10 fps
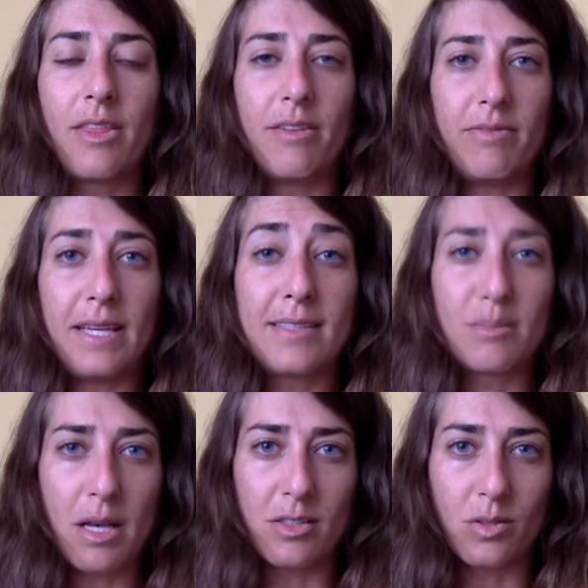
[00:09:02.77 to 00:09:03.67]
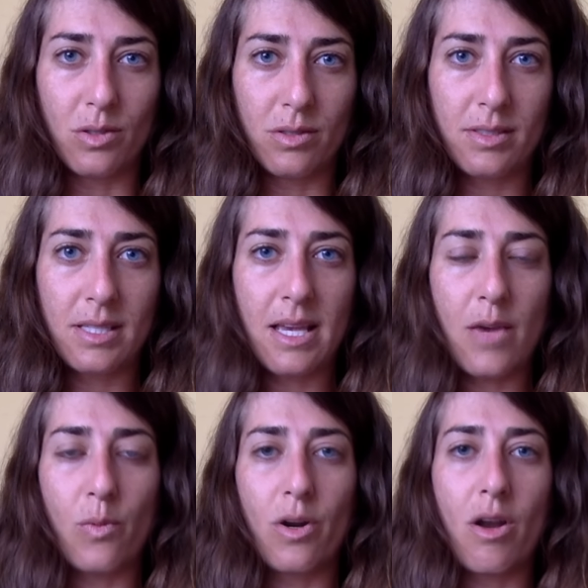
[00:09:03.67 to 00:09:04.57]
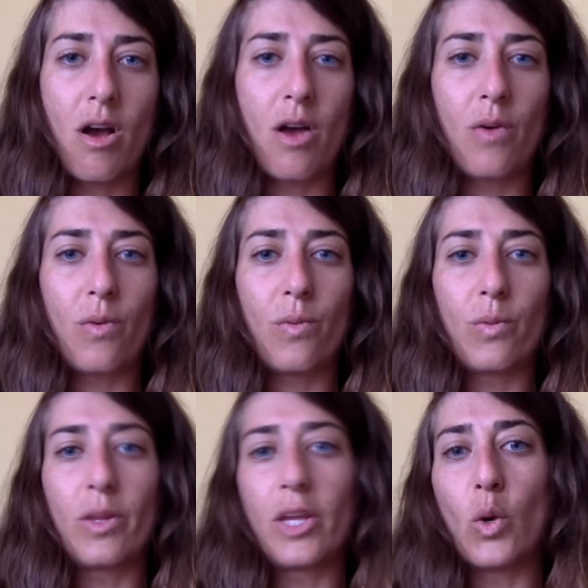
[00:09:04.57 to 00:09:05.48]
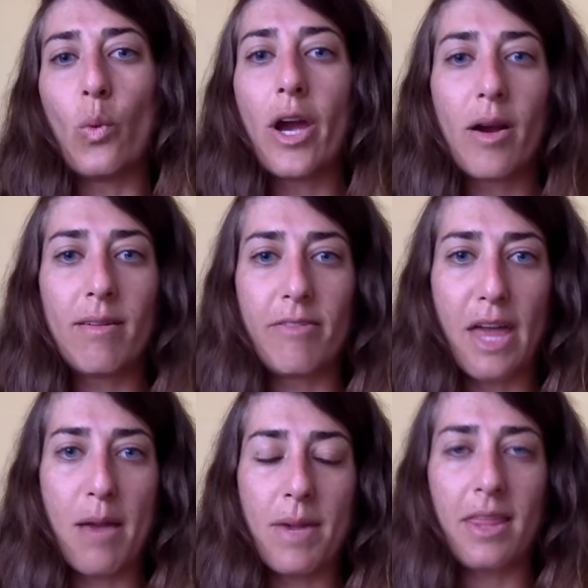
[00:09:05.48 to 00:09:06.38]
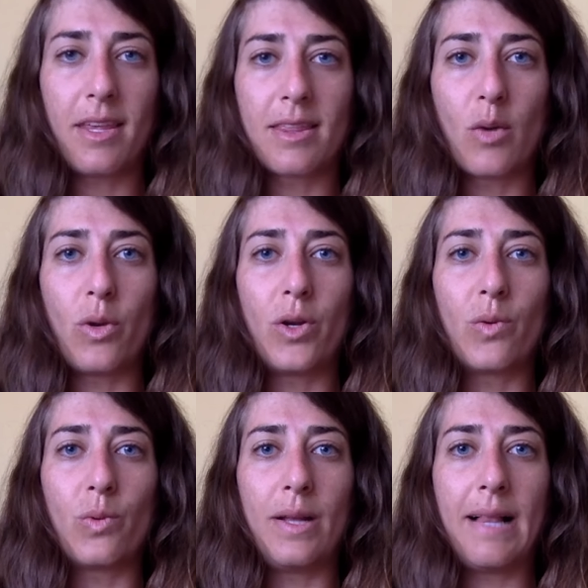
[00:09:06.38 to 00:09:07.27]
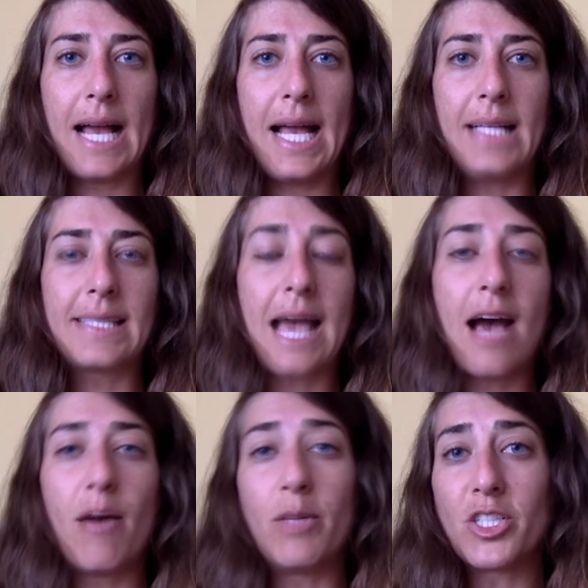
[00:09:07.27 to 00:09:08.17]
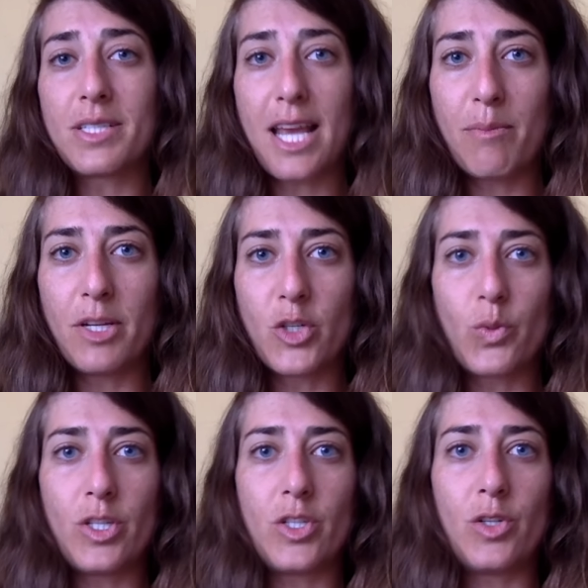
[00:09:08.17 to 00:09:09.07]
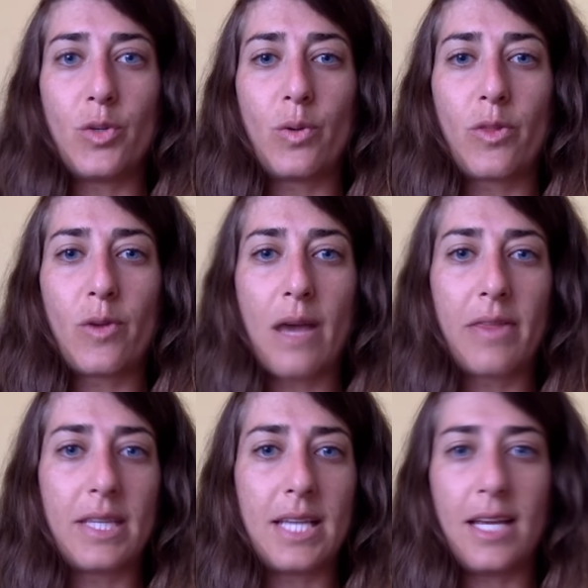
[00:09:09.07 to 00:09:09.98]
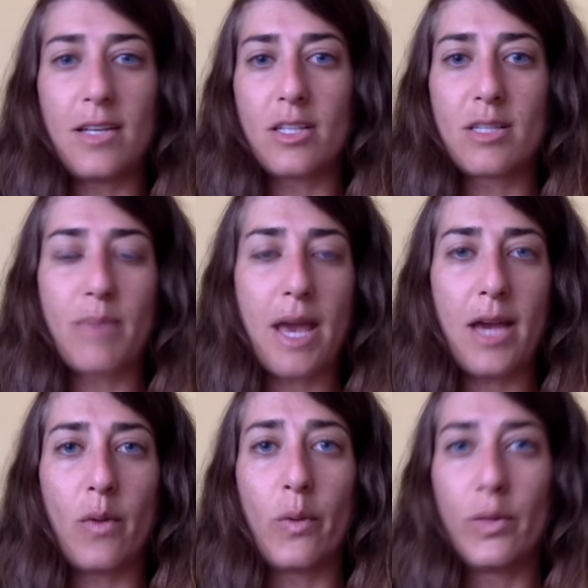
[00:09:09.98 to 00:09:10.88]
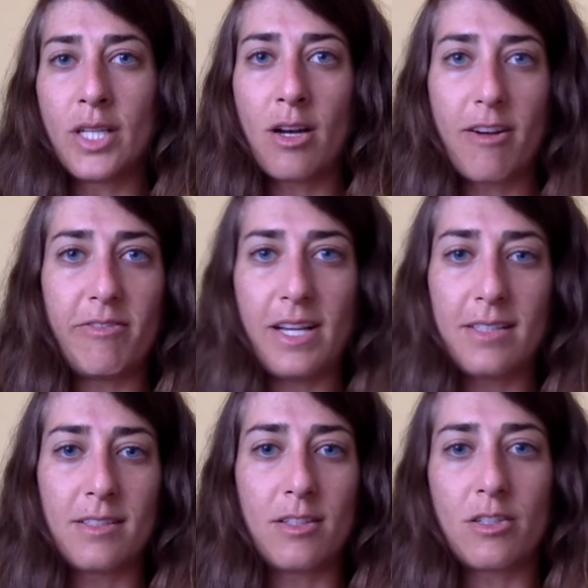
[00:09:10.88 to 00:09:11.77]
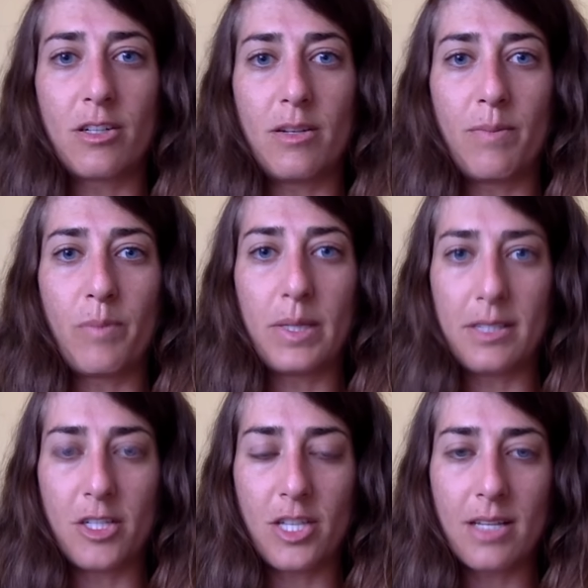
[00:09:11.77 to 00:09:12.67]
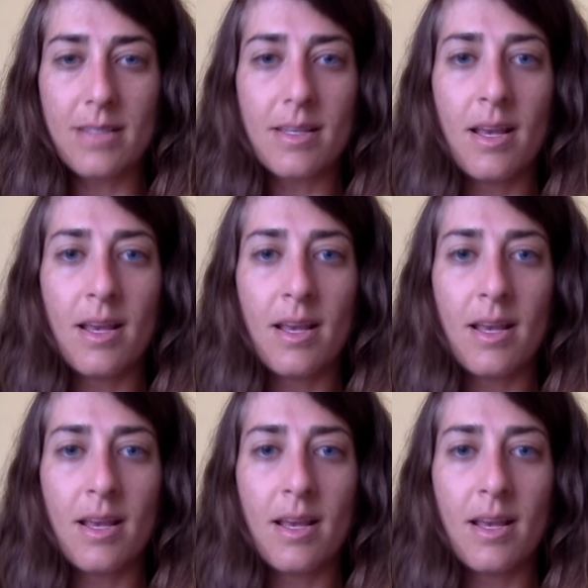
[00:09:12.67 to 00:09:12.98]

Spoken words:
the face muscles and we're not really aware of them. I think that we don't realize how much damage we do throughout the day just by holding our face in certain positions.